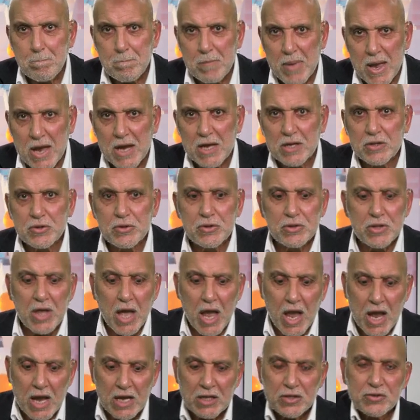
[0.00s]
made
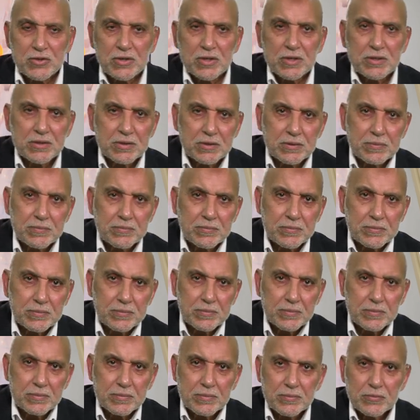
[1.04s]
the angels
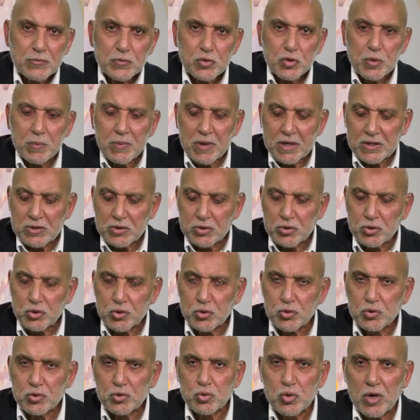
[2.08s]
to make
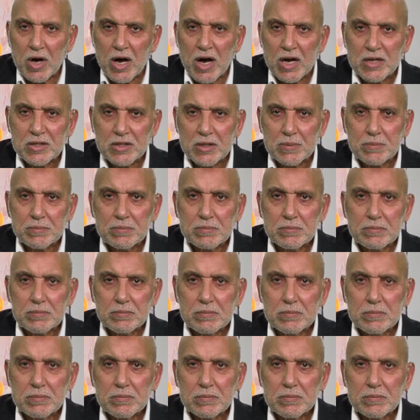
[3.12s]
sujood to Adam.